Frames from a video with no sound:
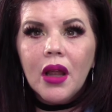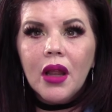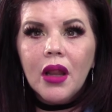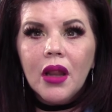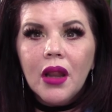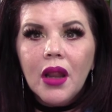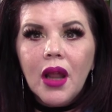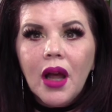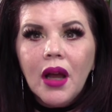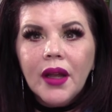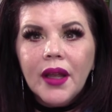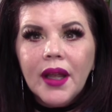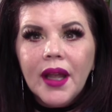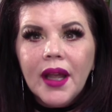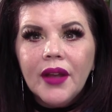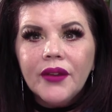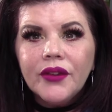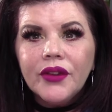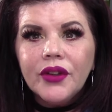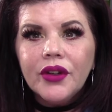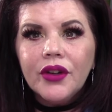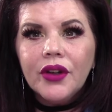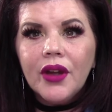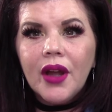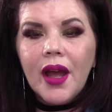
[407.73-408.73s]
lung
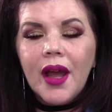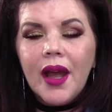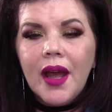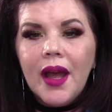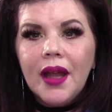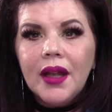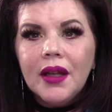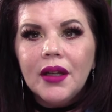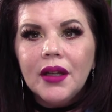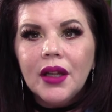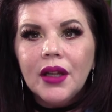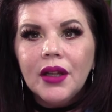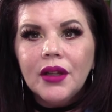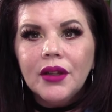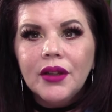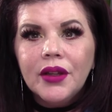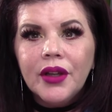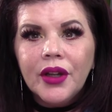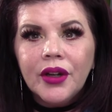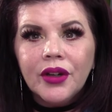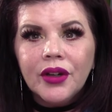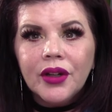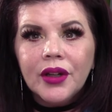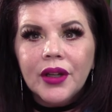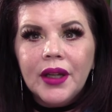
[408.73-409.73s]
cancer and
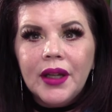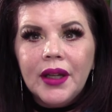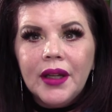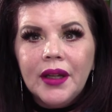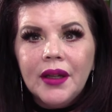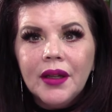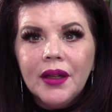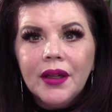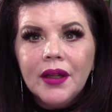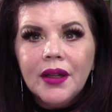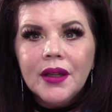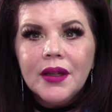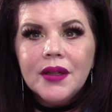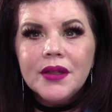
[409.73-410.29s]
literally